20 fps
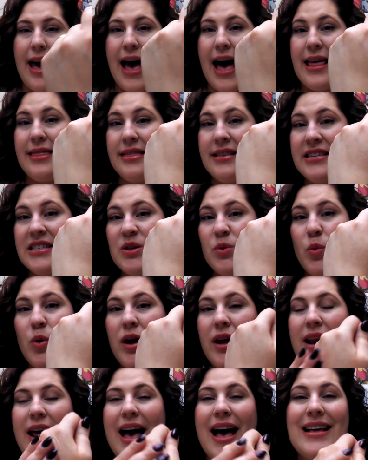And this
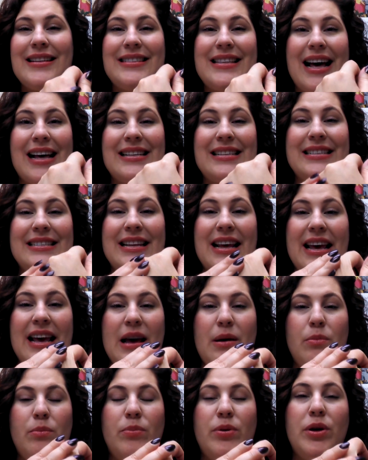one has that
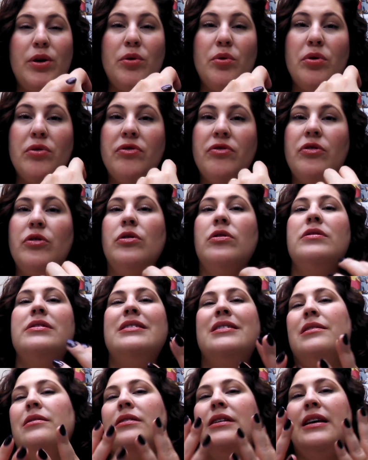same beautiful
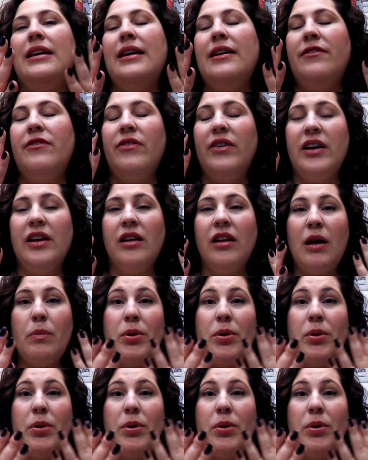silky feel.